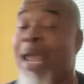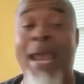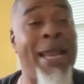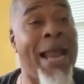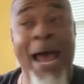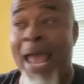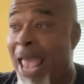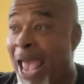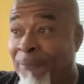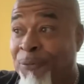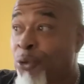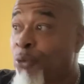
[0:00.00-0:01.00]
and I
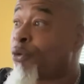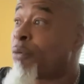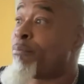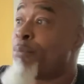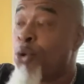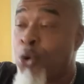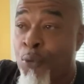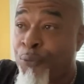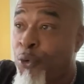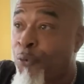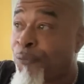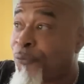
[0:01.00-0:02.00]
have to remove
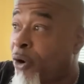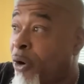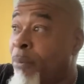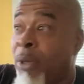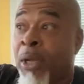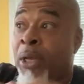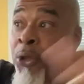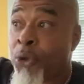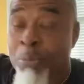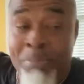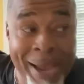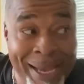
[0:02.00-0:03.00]
you from
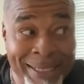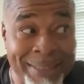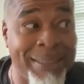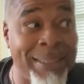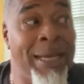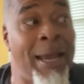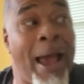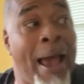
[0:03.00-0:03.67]
humanity,